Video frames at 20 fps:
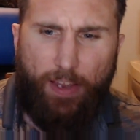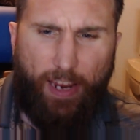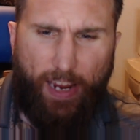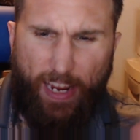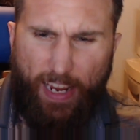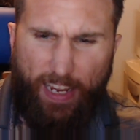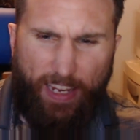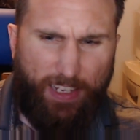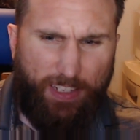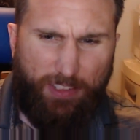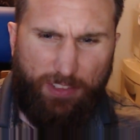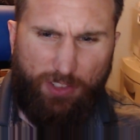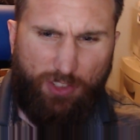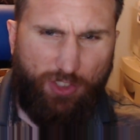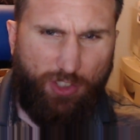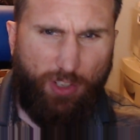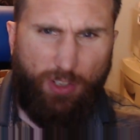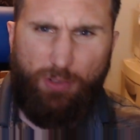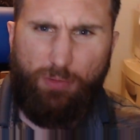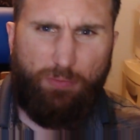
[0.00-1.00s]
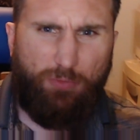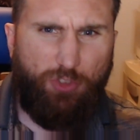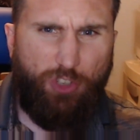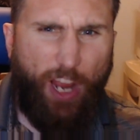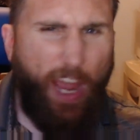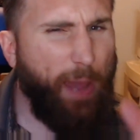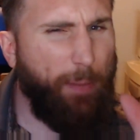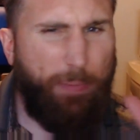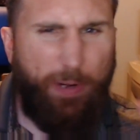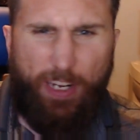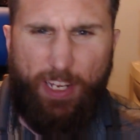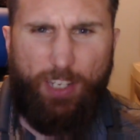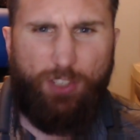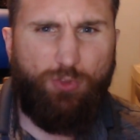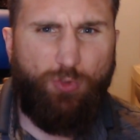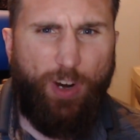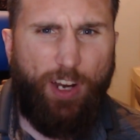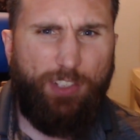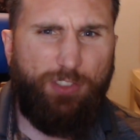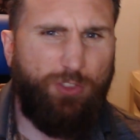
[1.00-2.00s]
and some Japanese
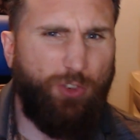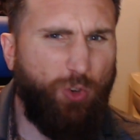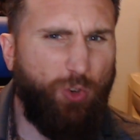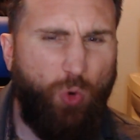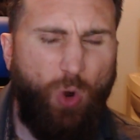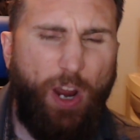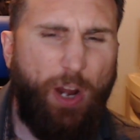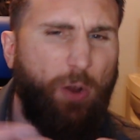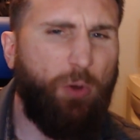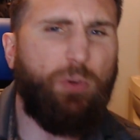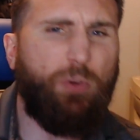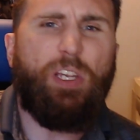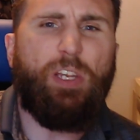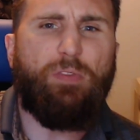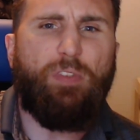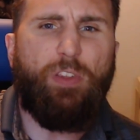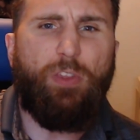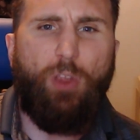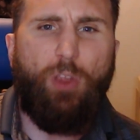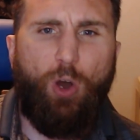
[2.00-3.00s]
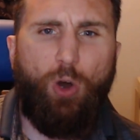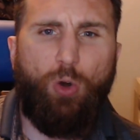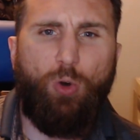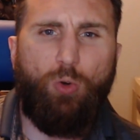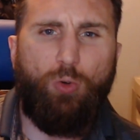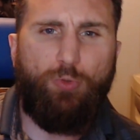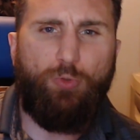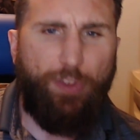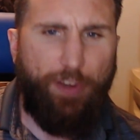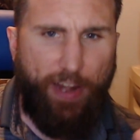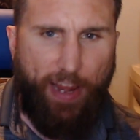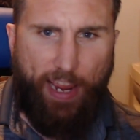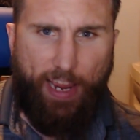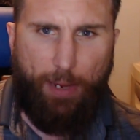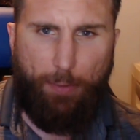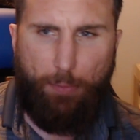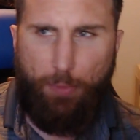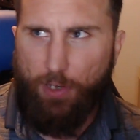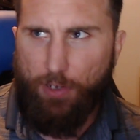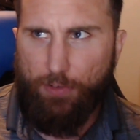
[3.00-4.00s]
wrestler who I don't even know the
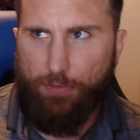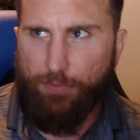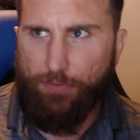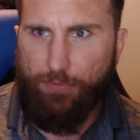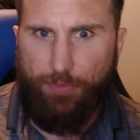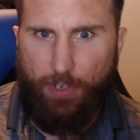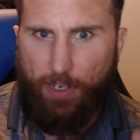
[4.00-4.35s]
name of.